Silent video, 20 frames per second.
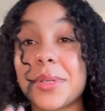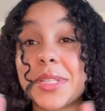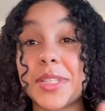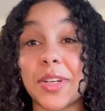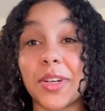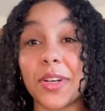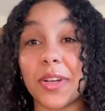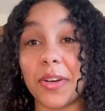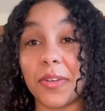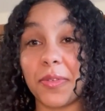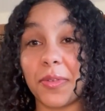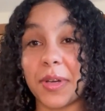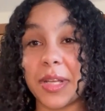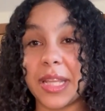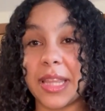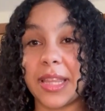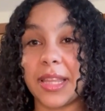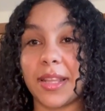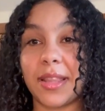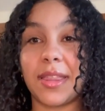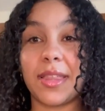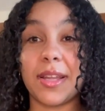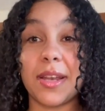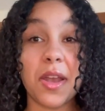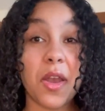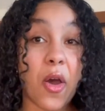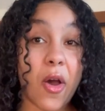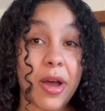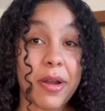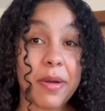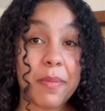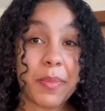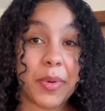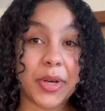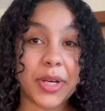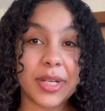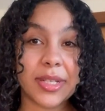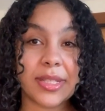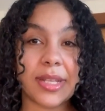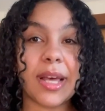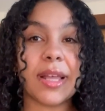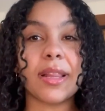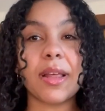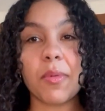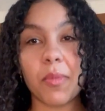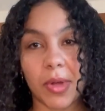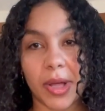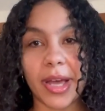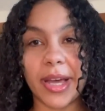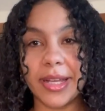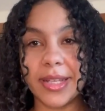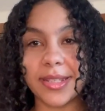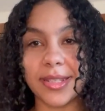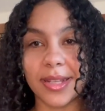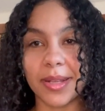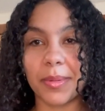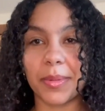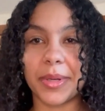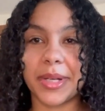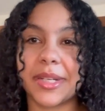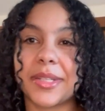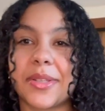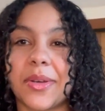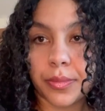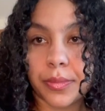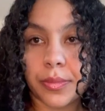start off with the non-books and then we'll get into the books.